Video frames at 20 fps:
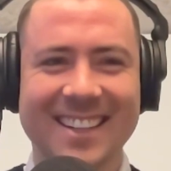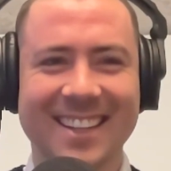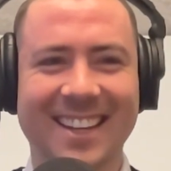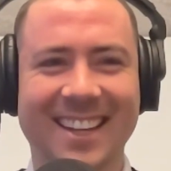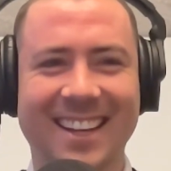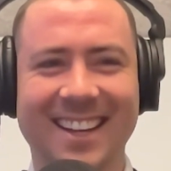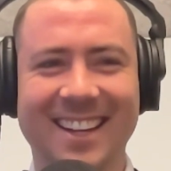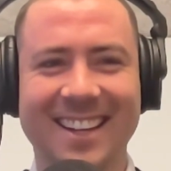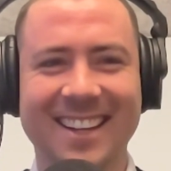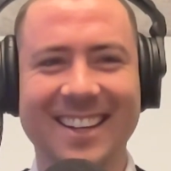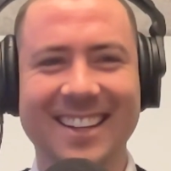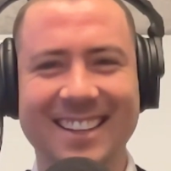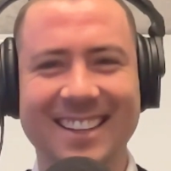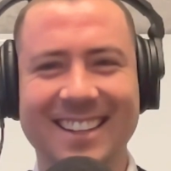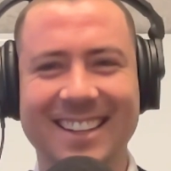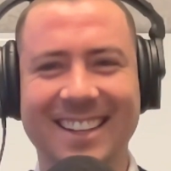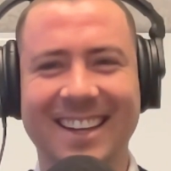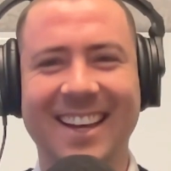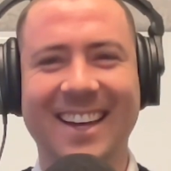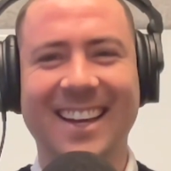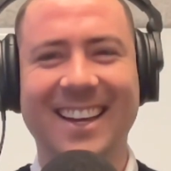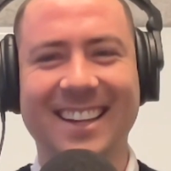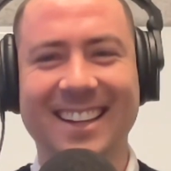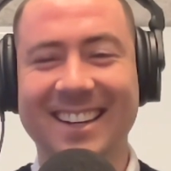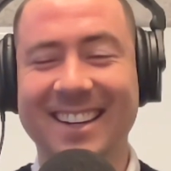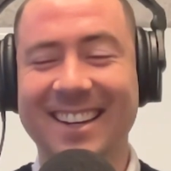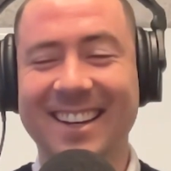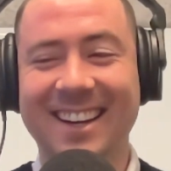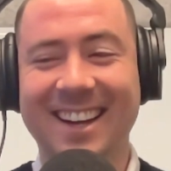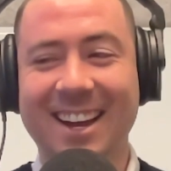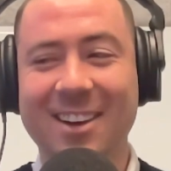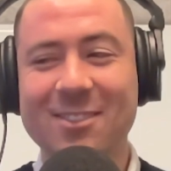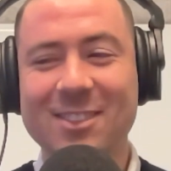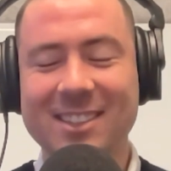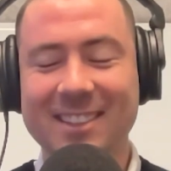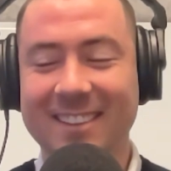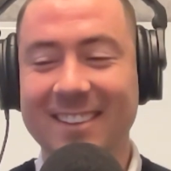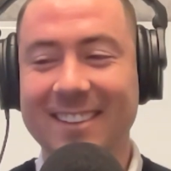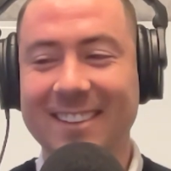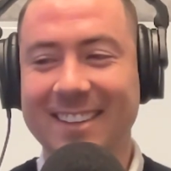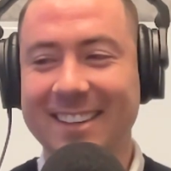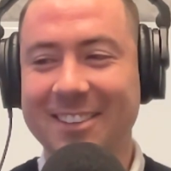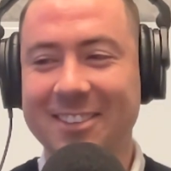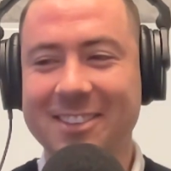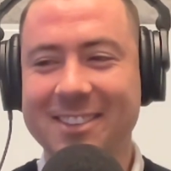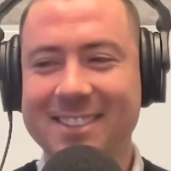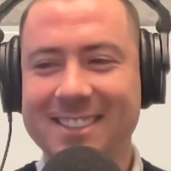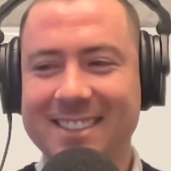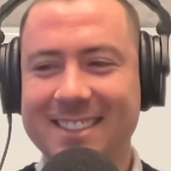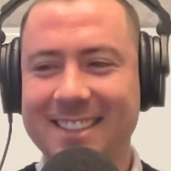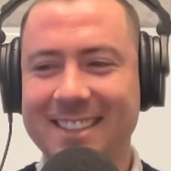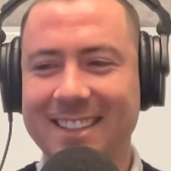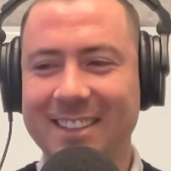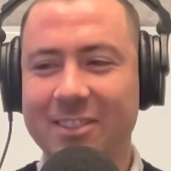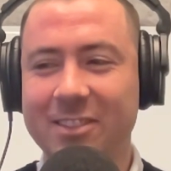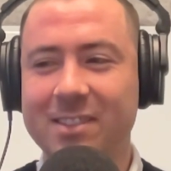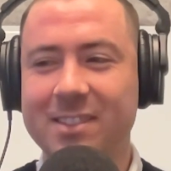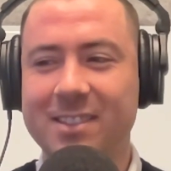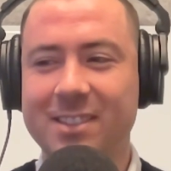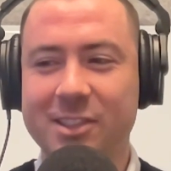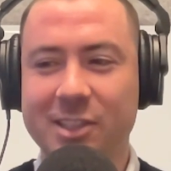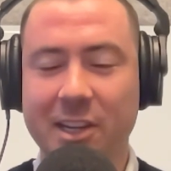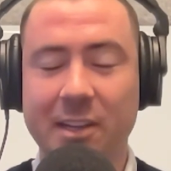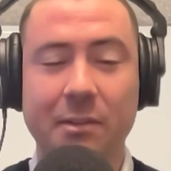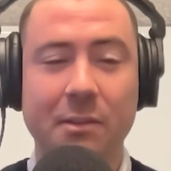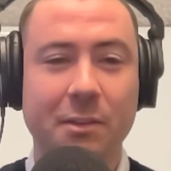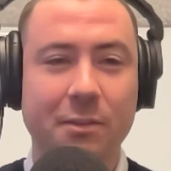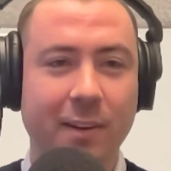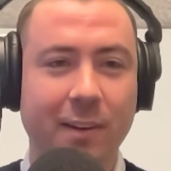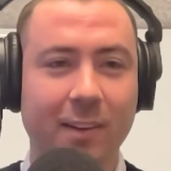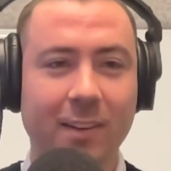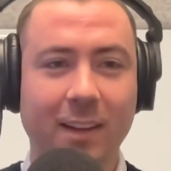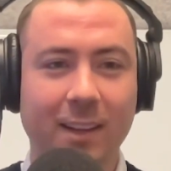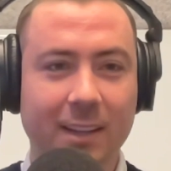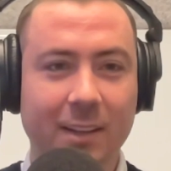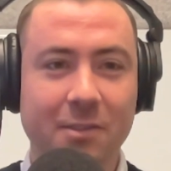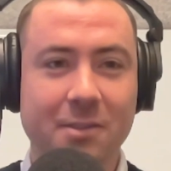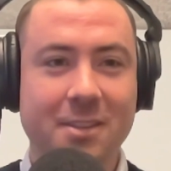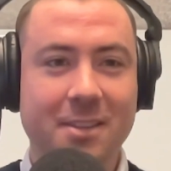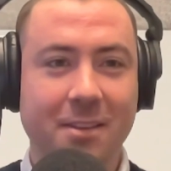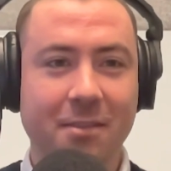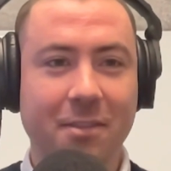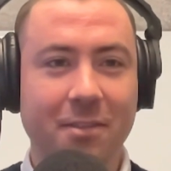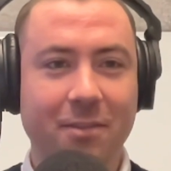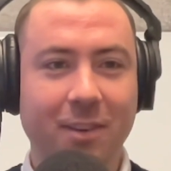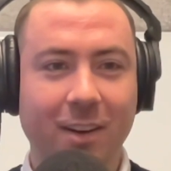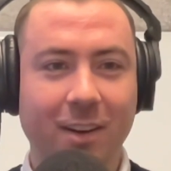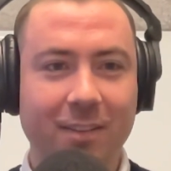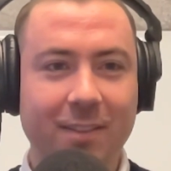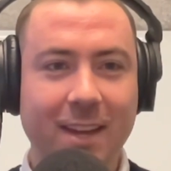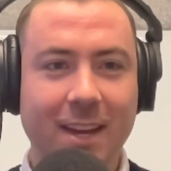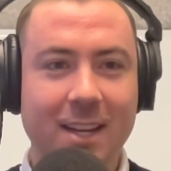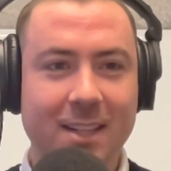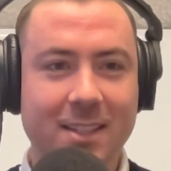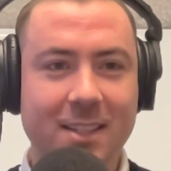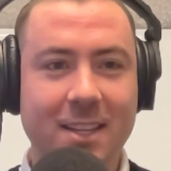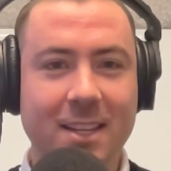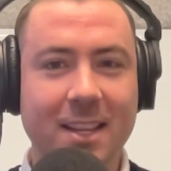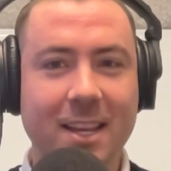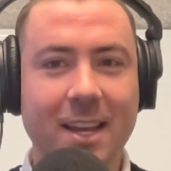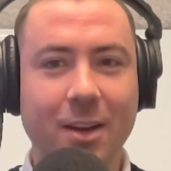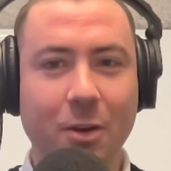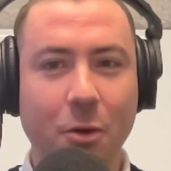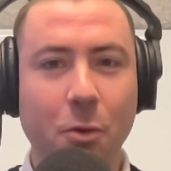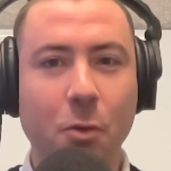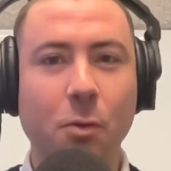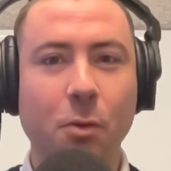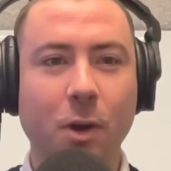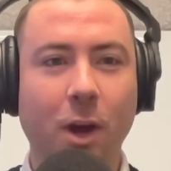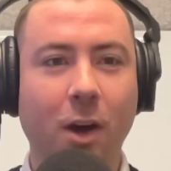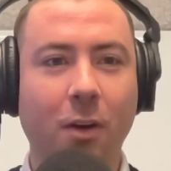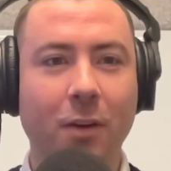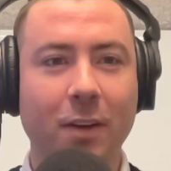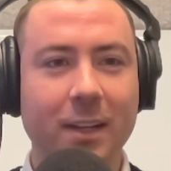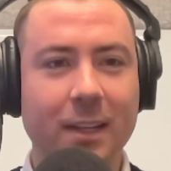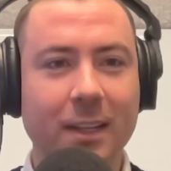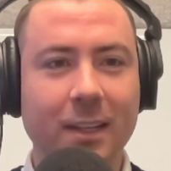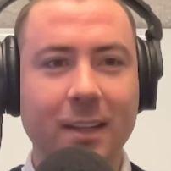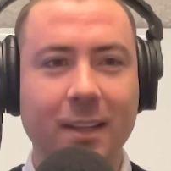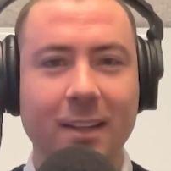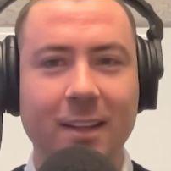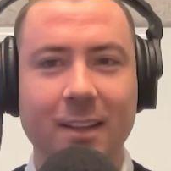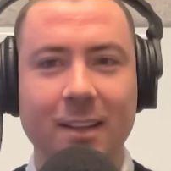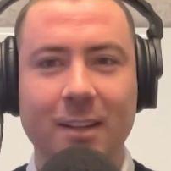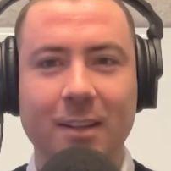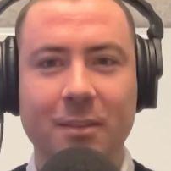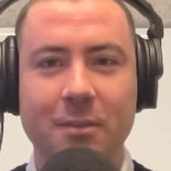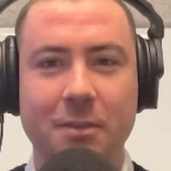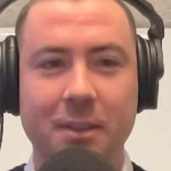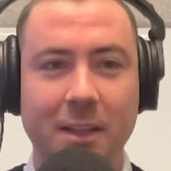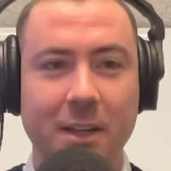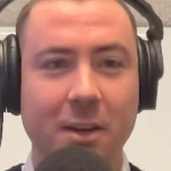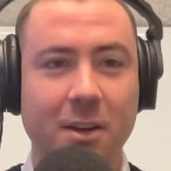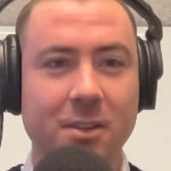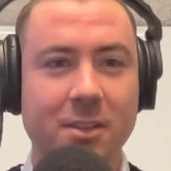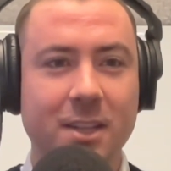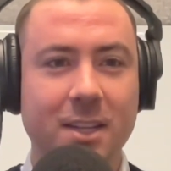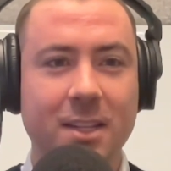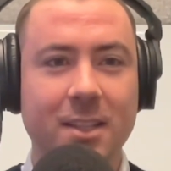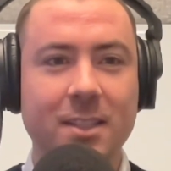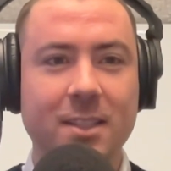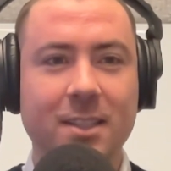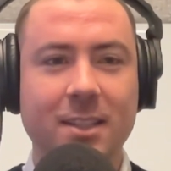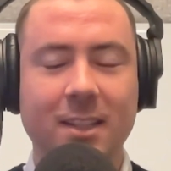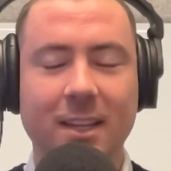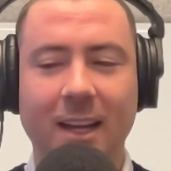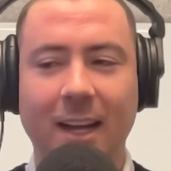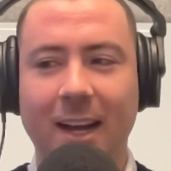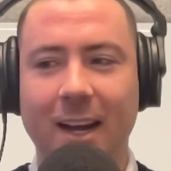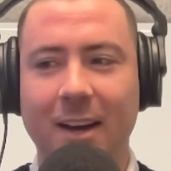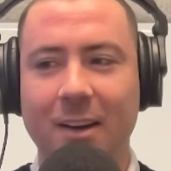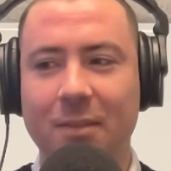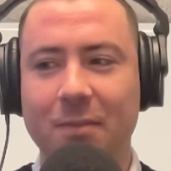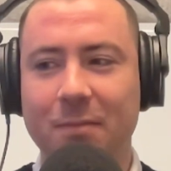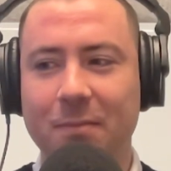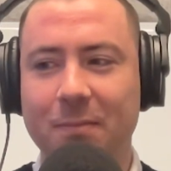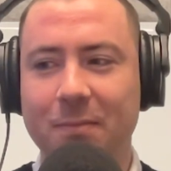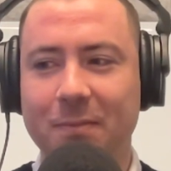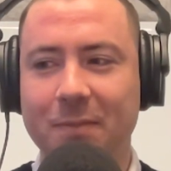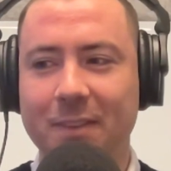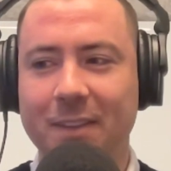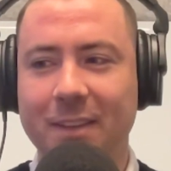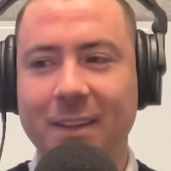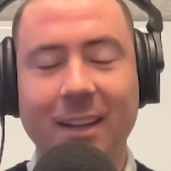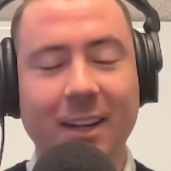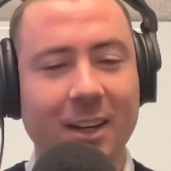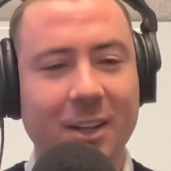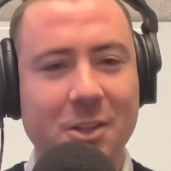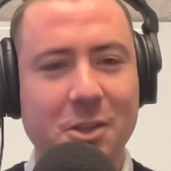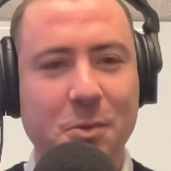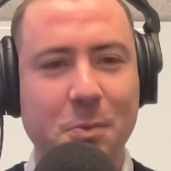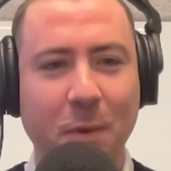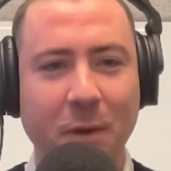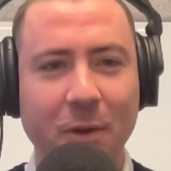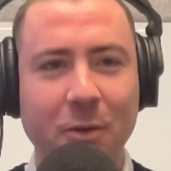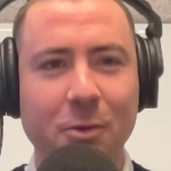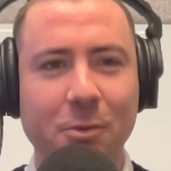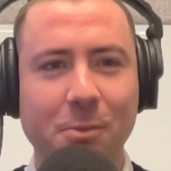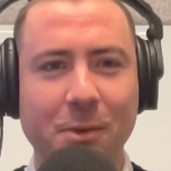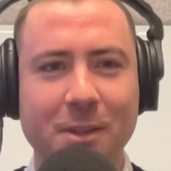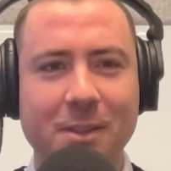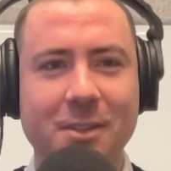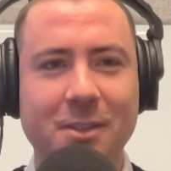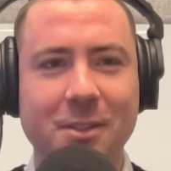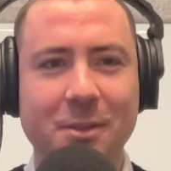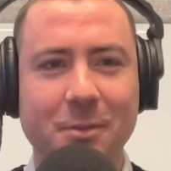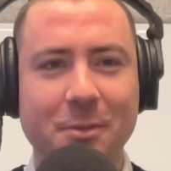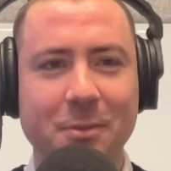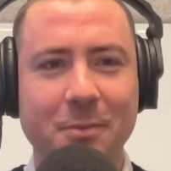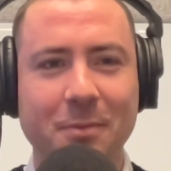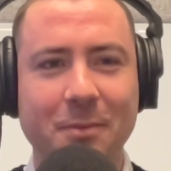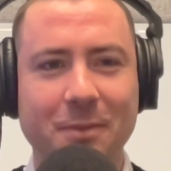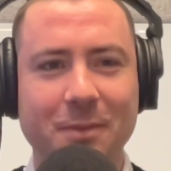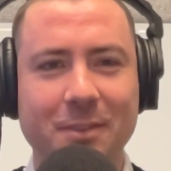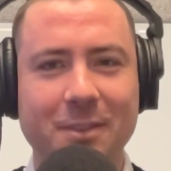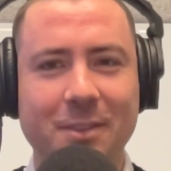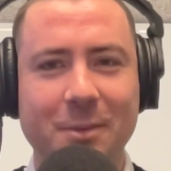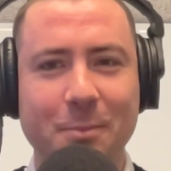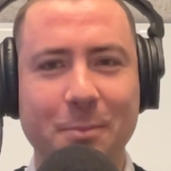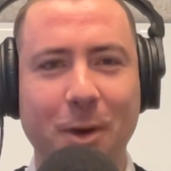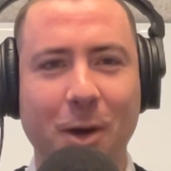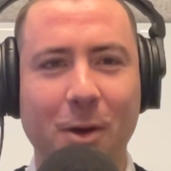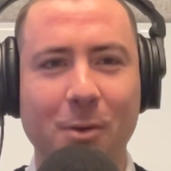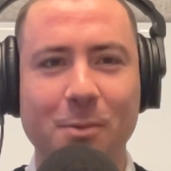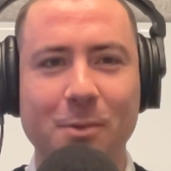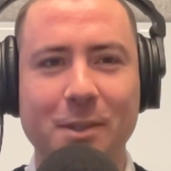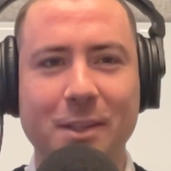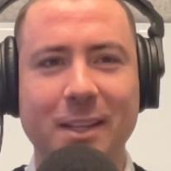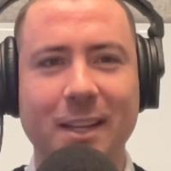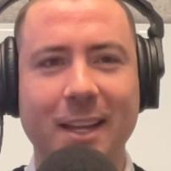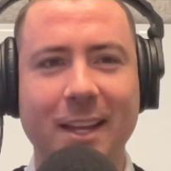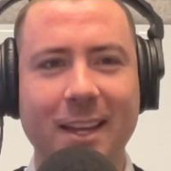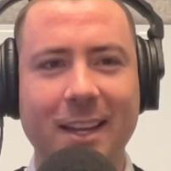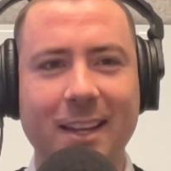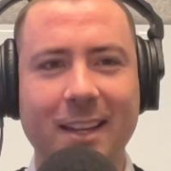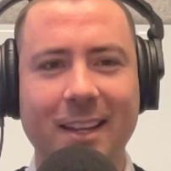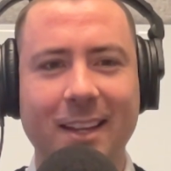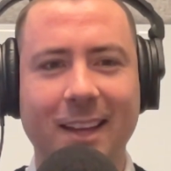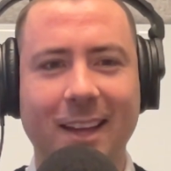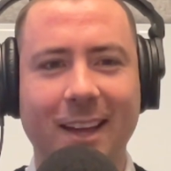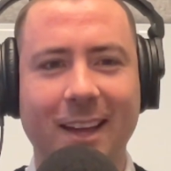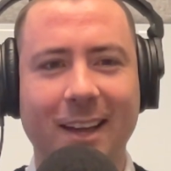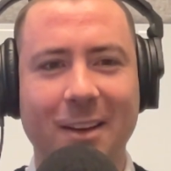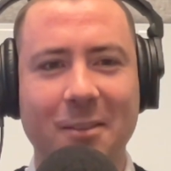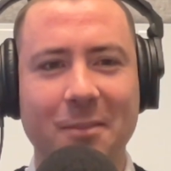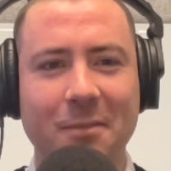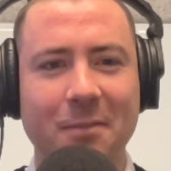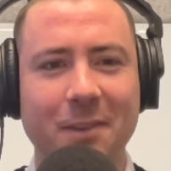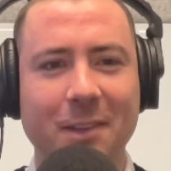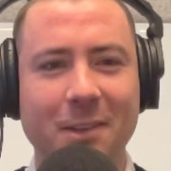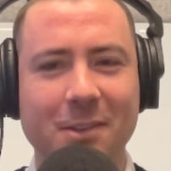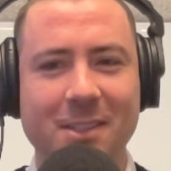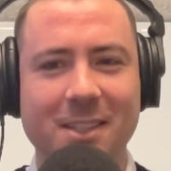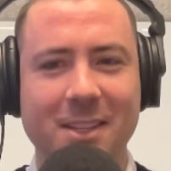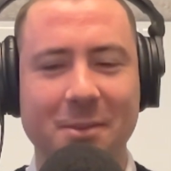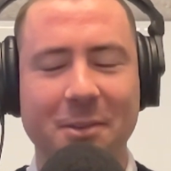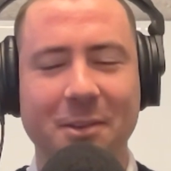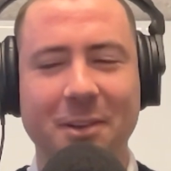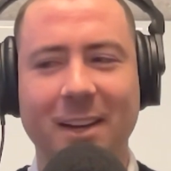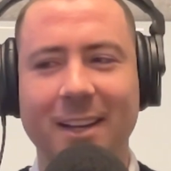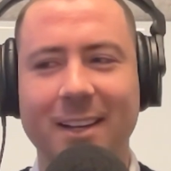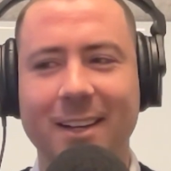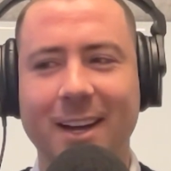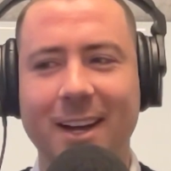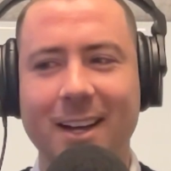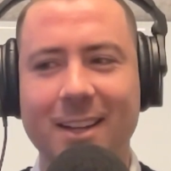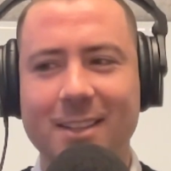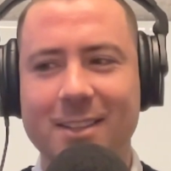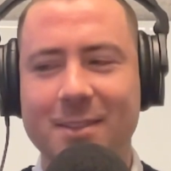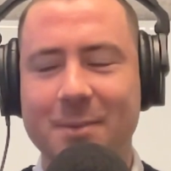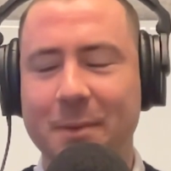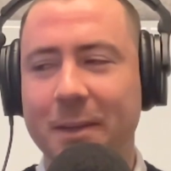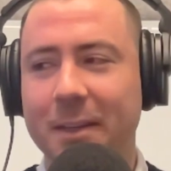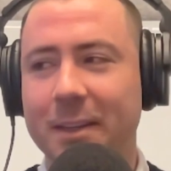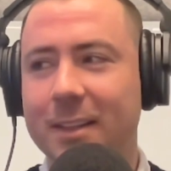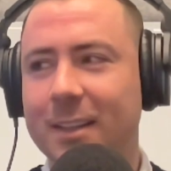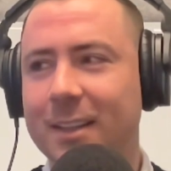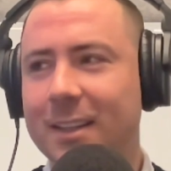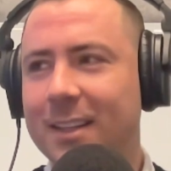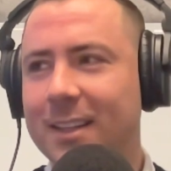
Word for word: yeah, yeah, absolutely. It was it was genuinely felt like there was seventy five thousand in there, all going for the Aussies. Um, you know, sprinkled with some some Poms in there. Um, there was some around us, but